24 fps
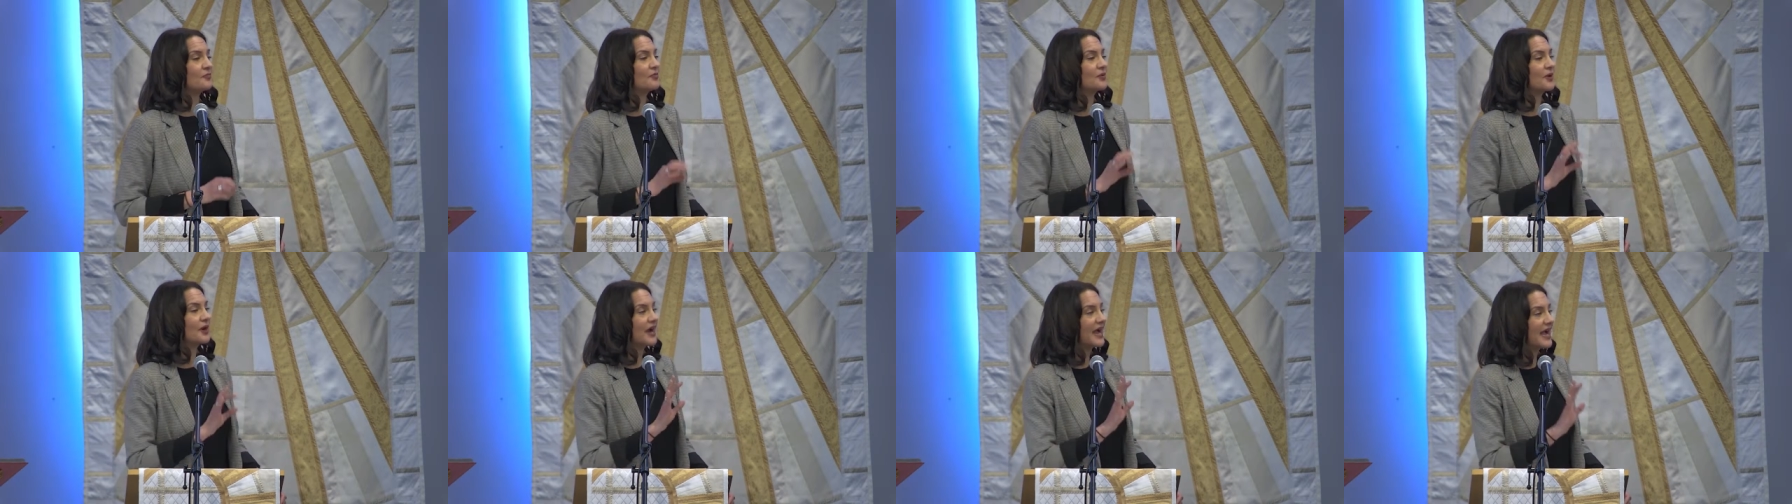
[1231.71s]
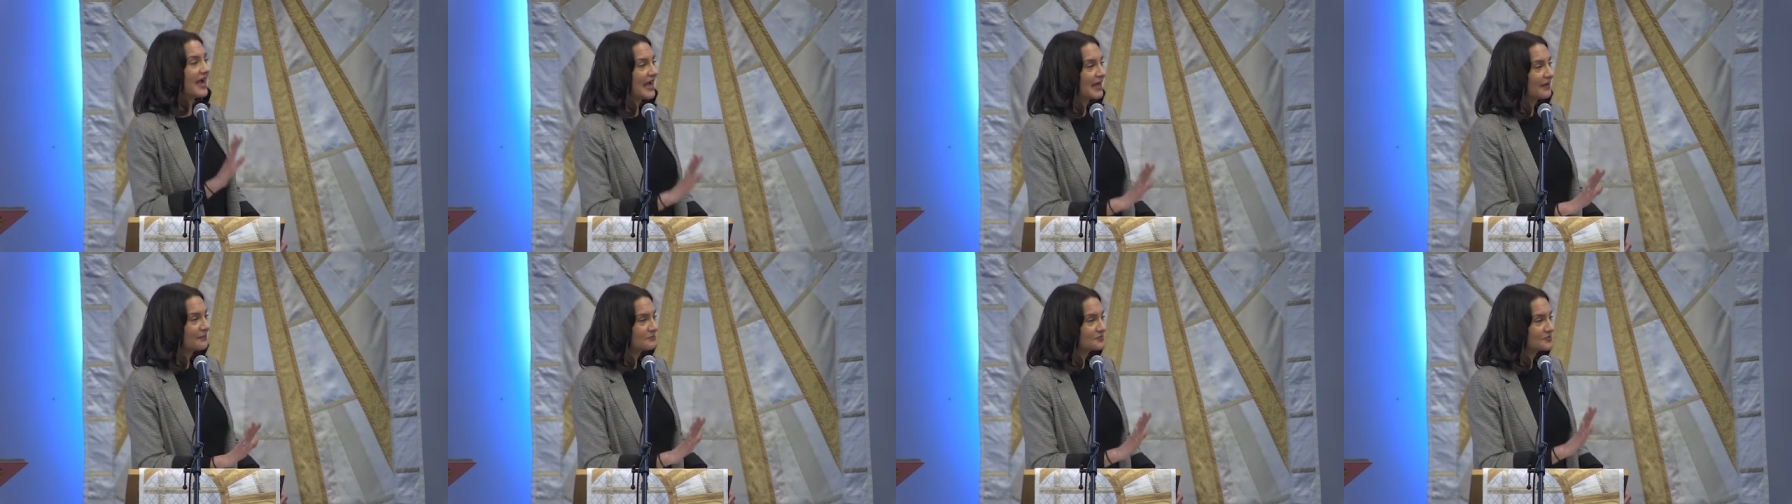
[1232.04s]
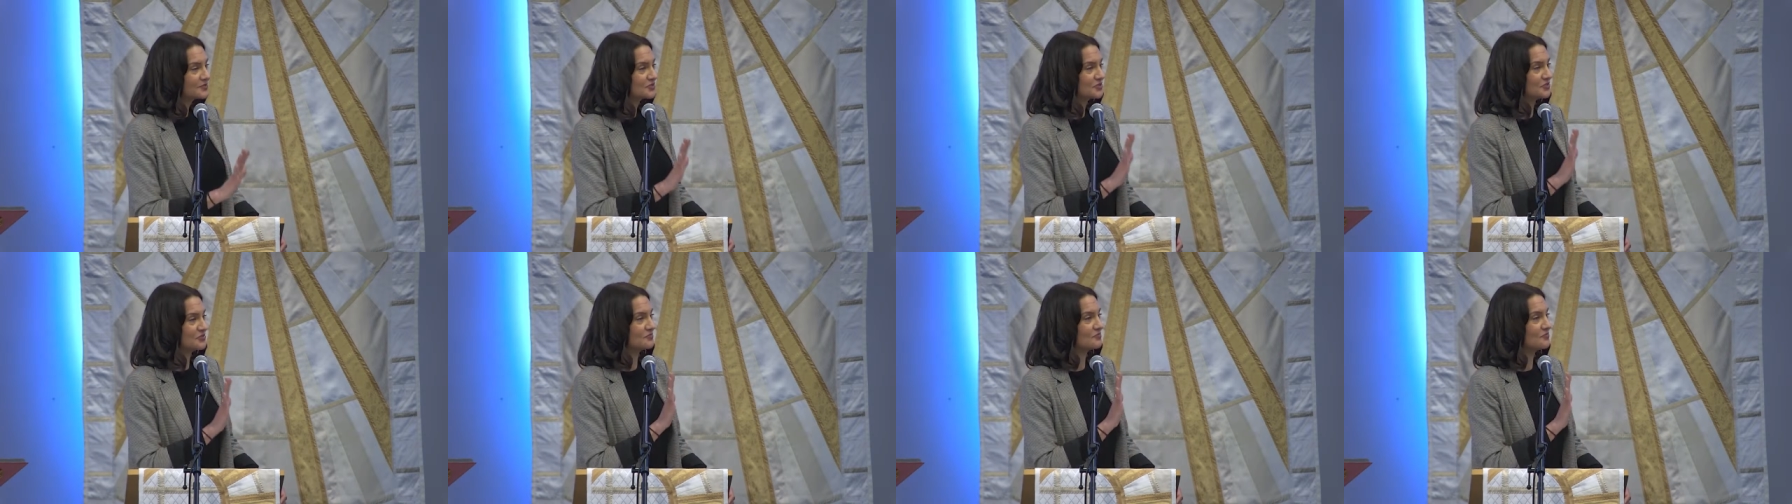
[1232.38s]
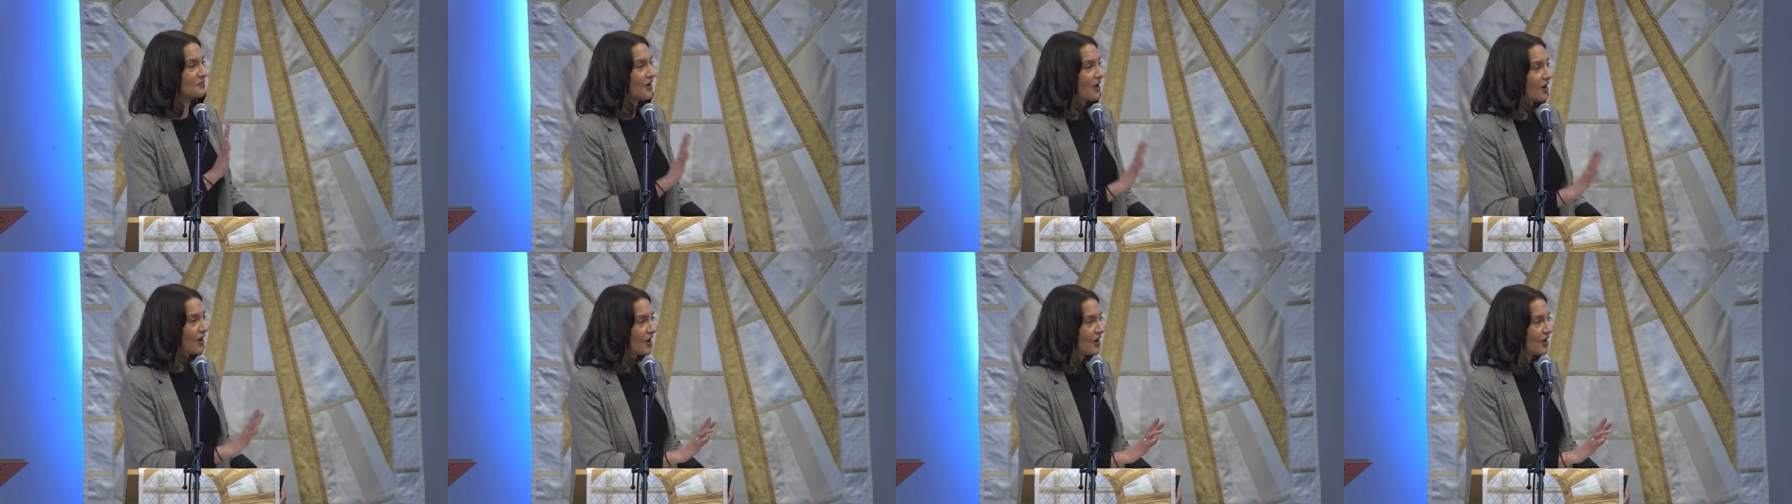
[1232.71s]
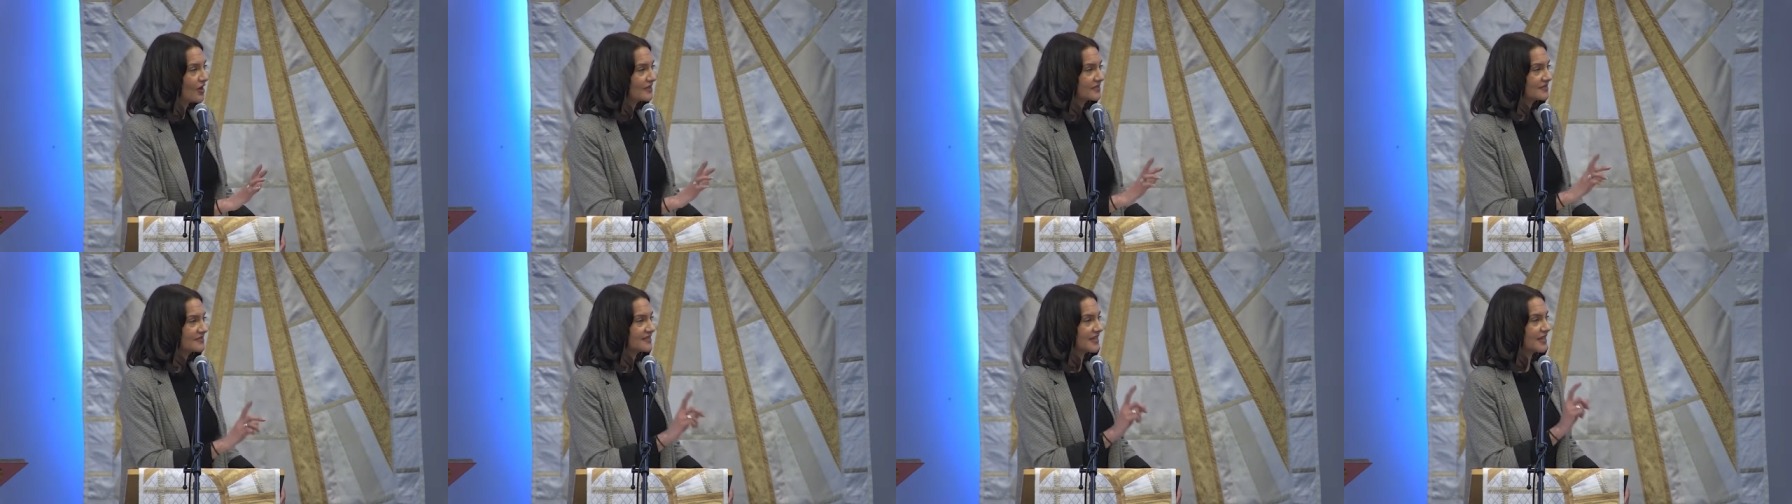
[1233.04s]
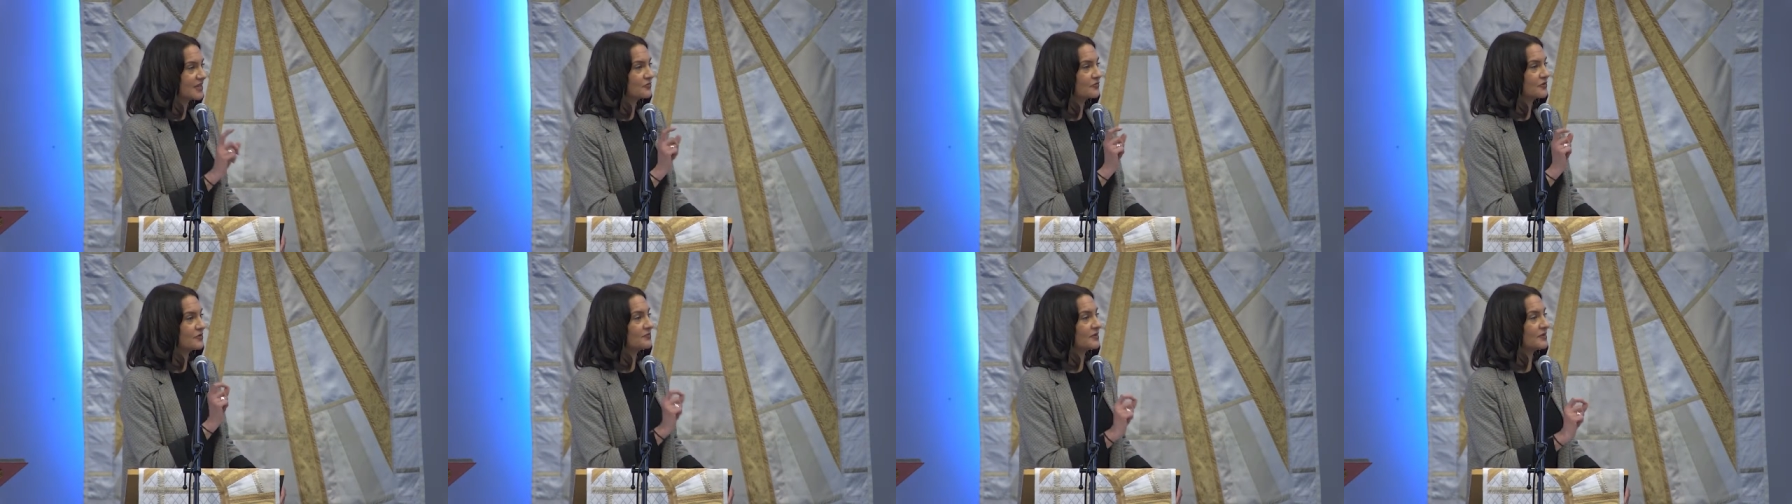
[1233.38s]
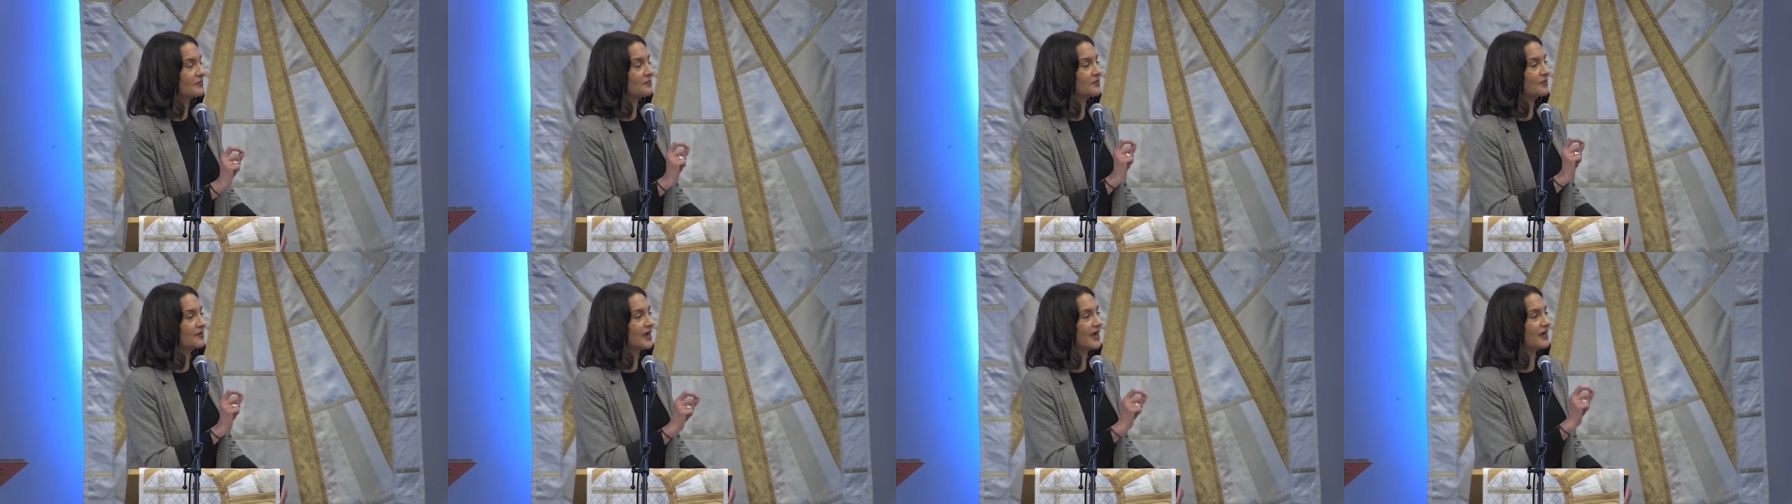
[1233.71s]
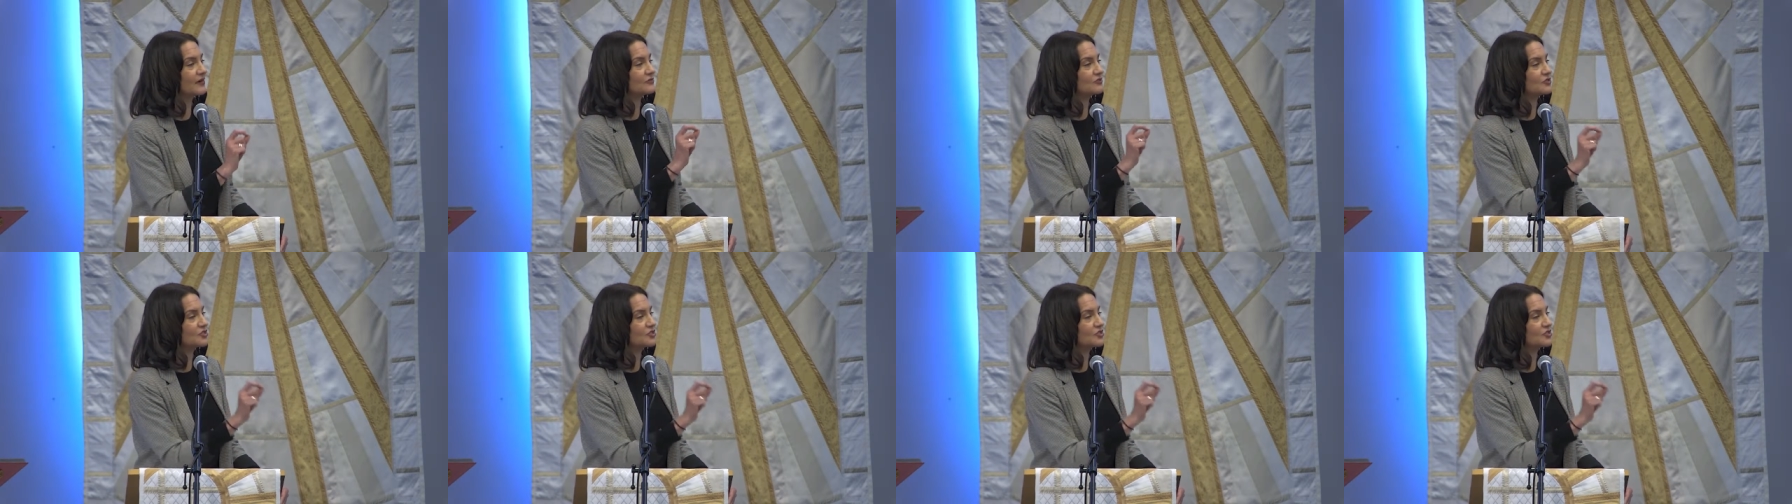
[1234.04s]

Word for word: perhaps you pause and remember how